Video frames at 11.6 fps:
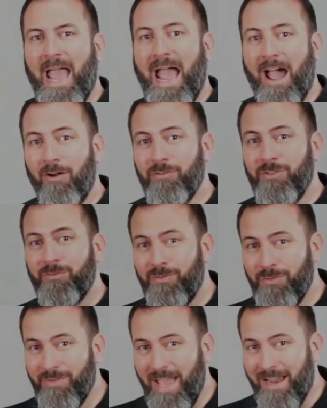how you
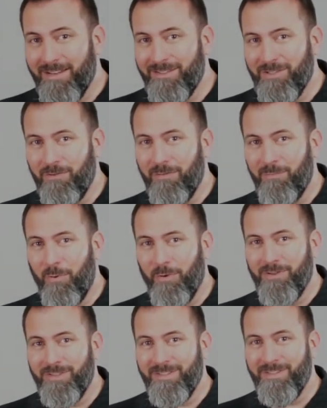do that is so
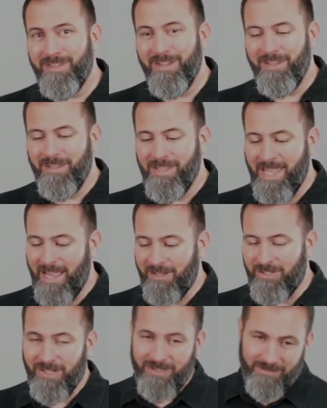important. You can't
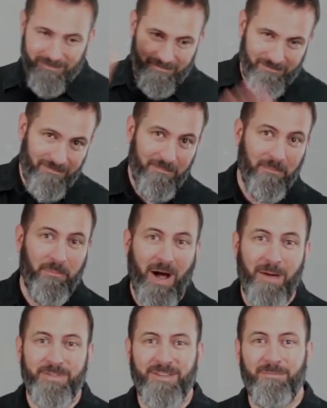just
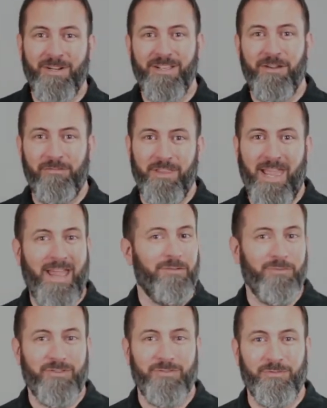bop somebody over the
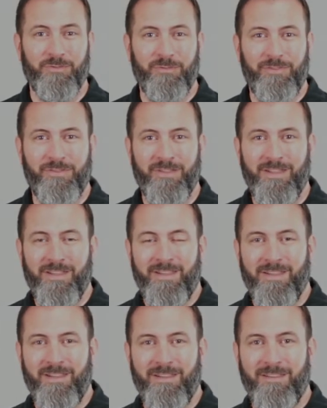head with truth
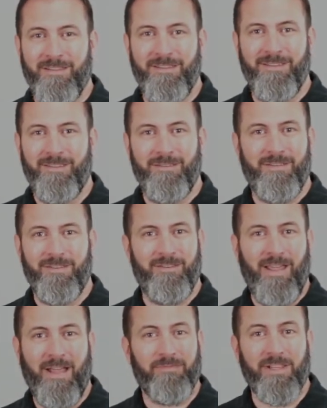
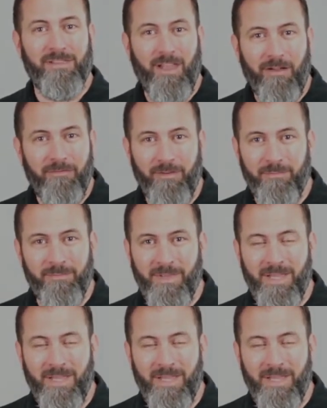you have to love them